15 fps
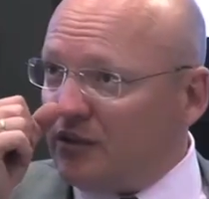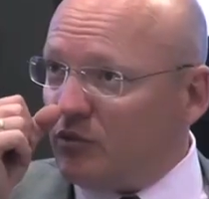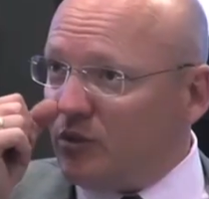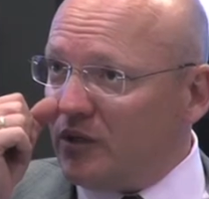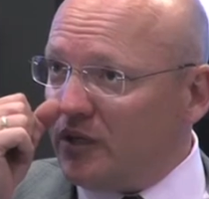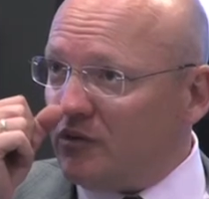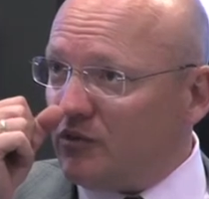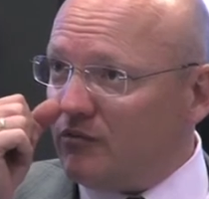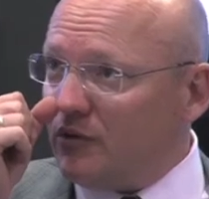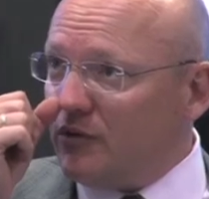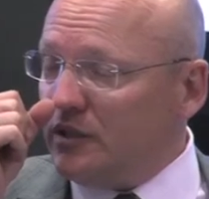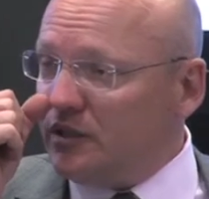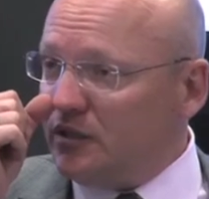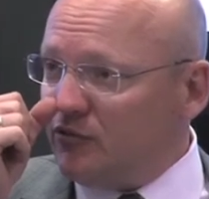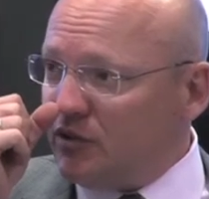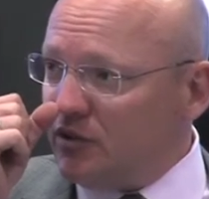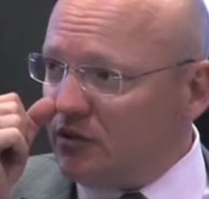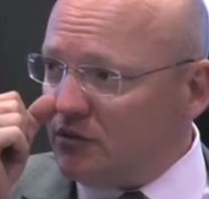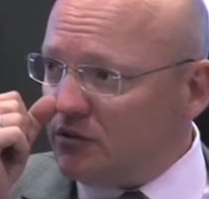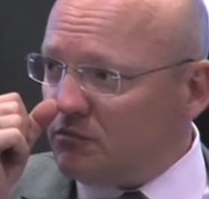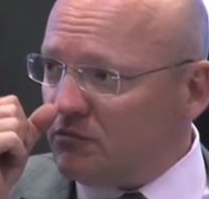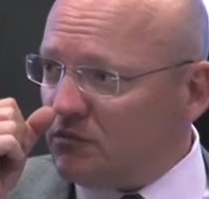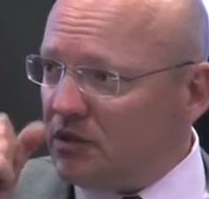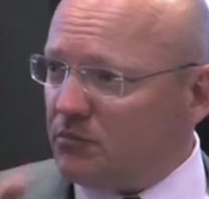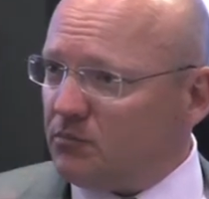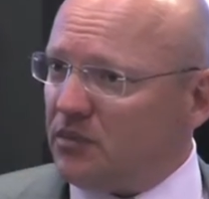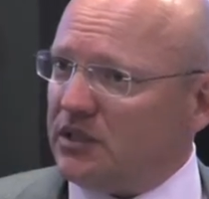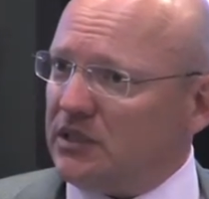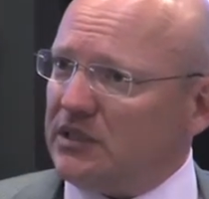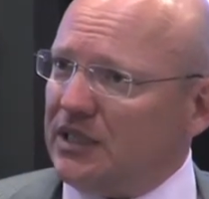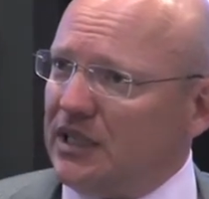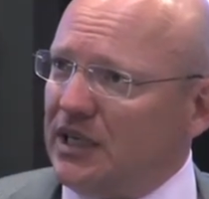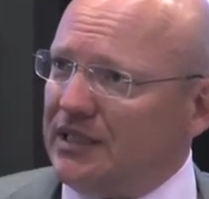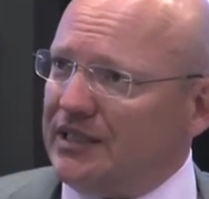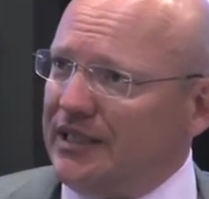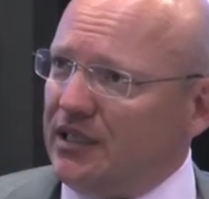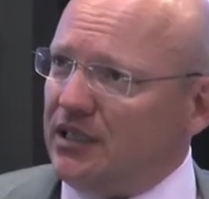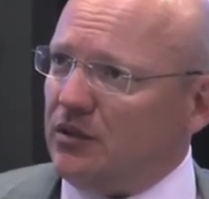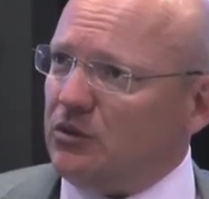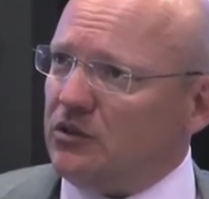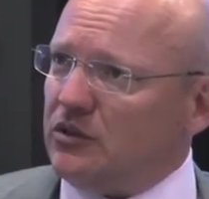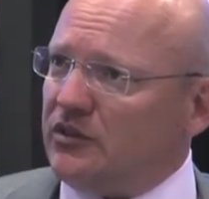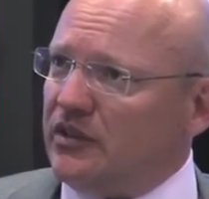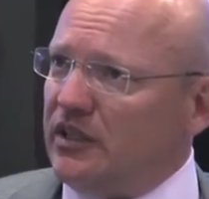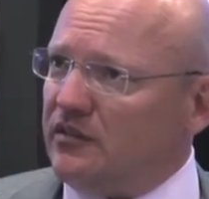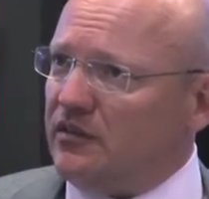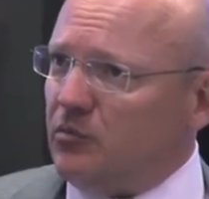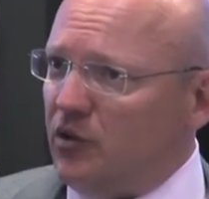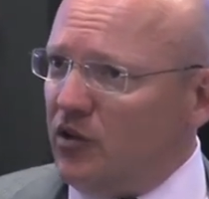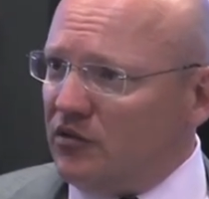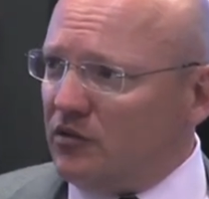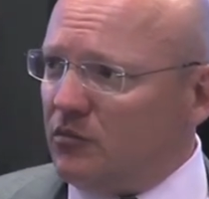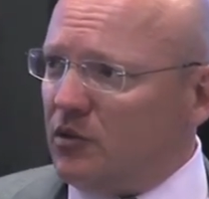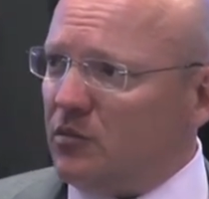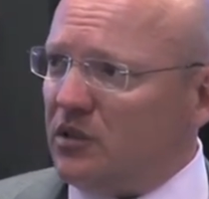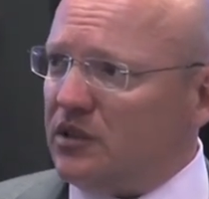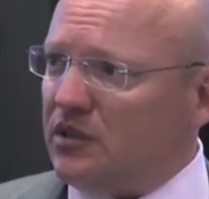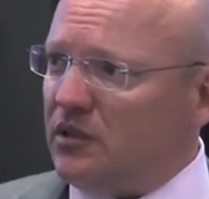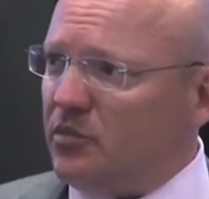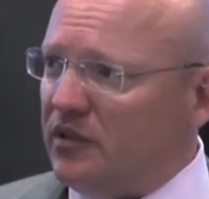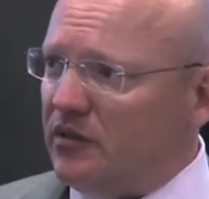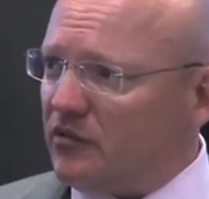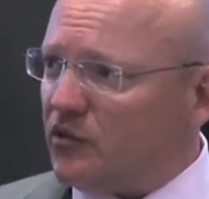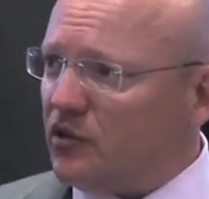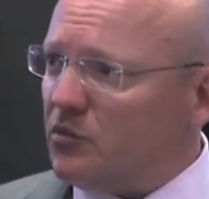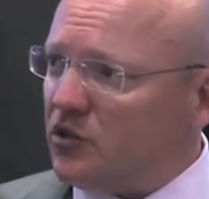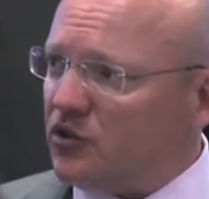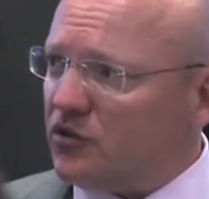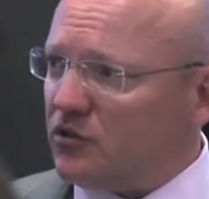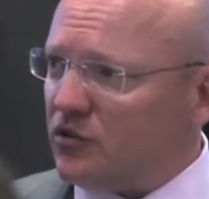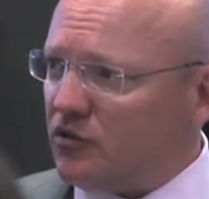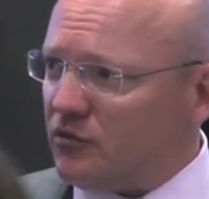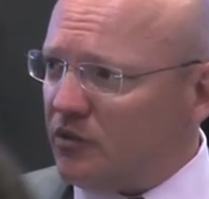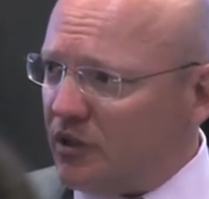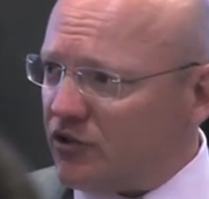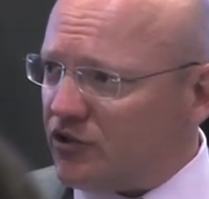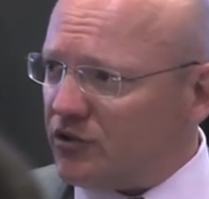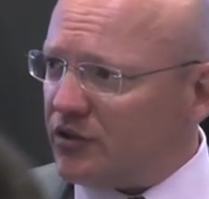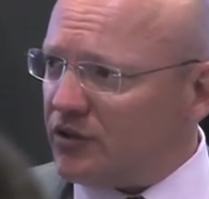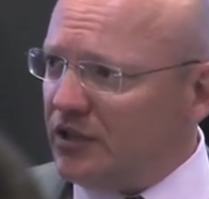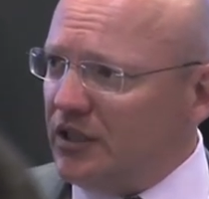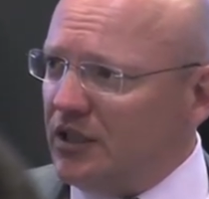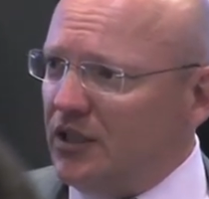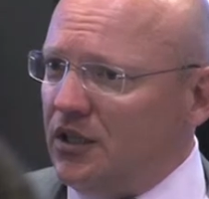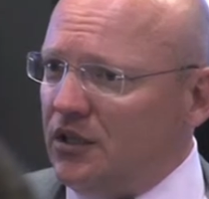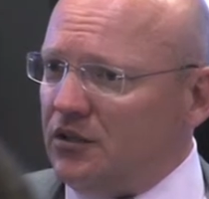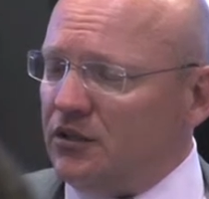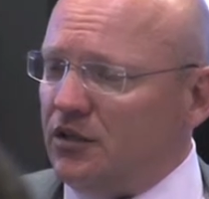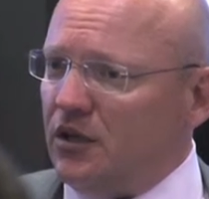this way. It's very difficult, but at the end, I wouldn't say it's impossible, but it depends very much on the structure. Mm-hmm.